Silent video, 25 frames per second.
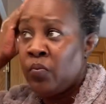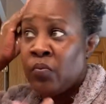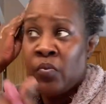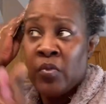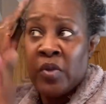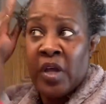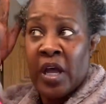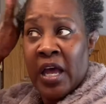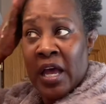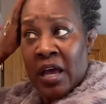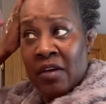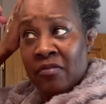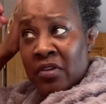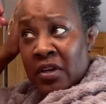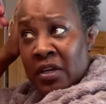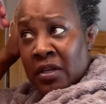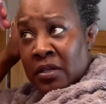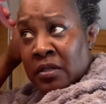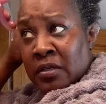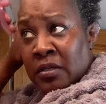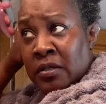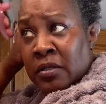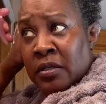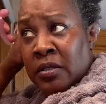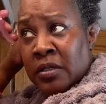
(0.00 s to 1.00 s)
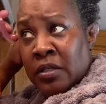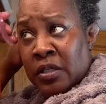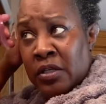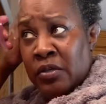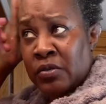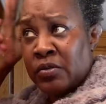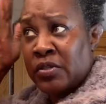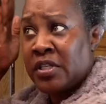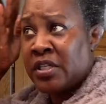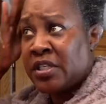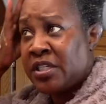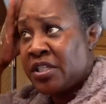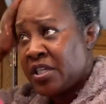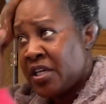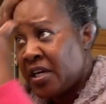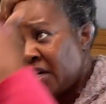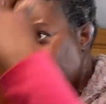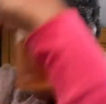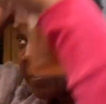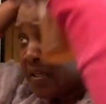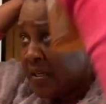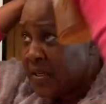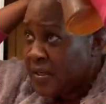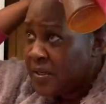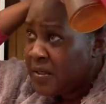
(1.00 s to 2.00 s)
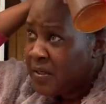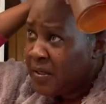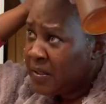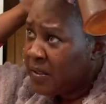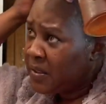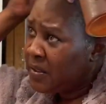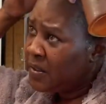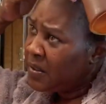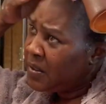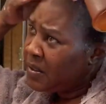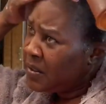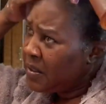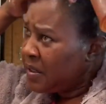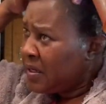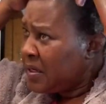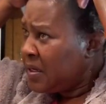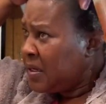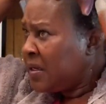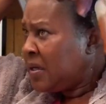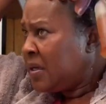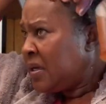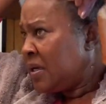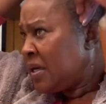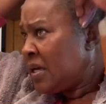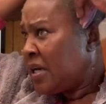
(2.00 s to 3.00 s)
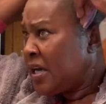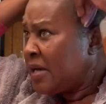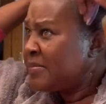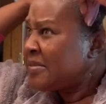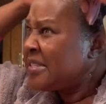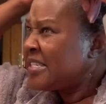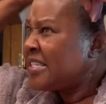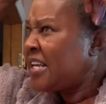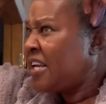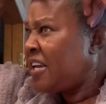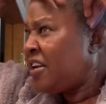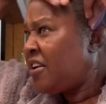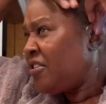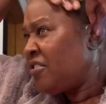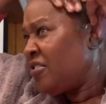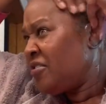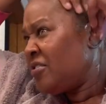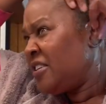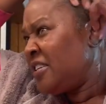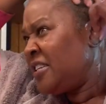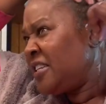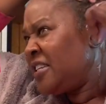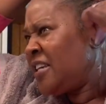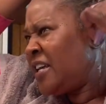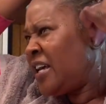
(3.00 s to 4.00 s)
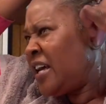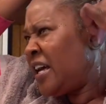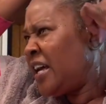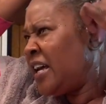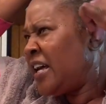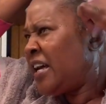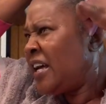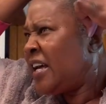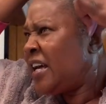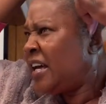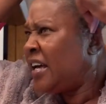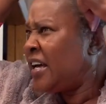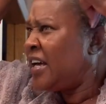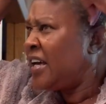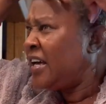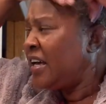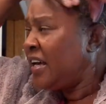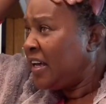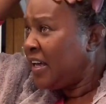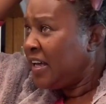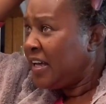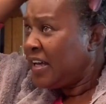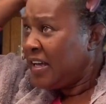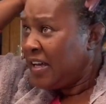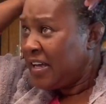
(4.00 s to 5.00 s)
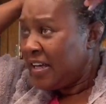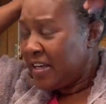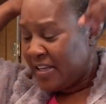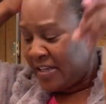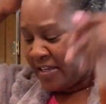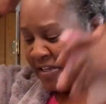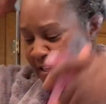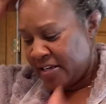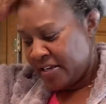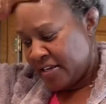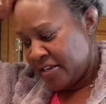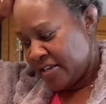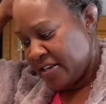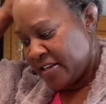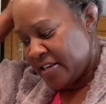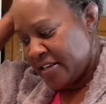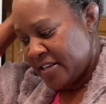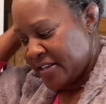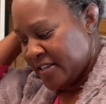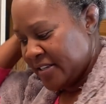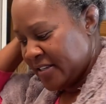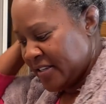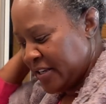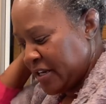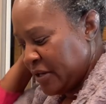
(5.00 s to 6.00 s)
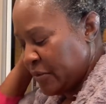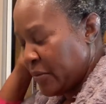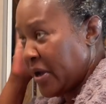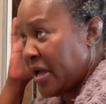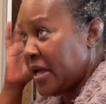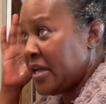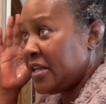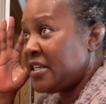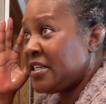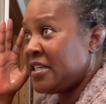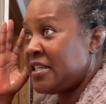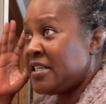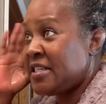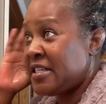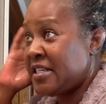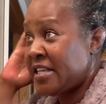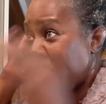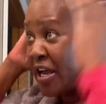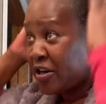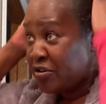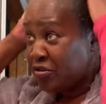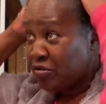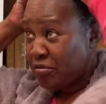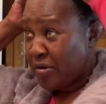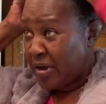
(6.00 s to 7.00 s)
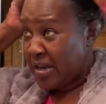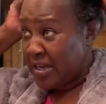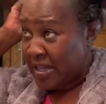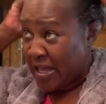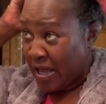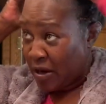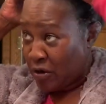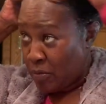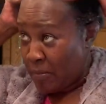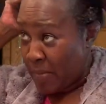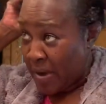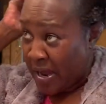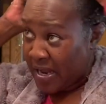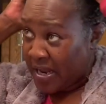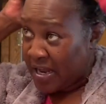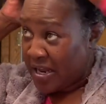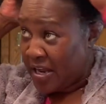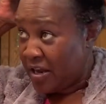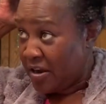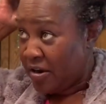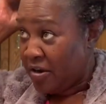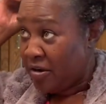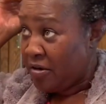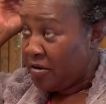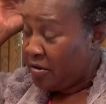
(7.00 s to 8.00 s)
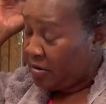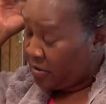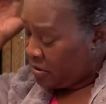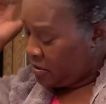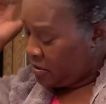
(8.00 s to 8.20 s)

I haven't used it yet. I'm scared. So anyway, just saturating that on my hair.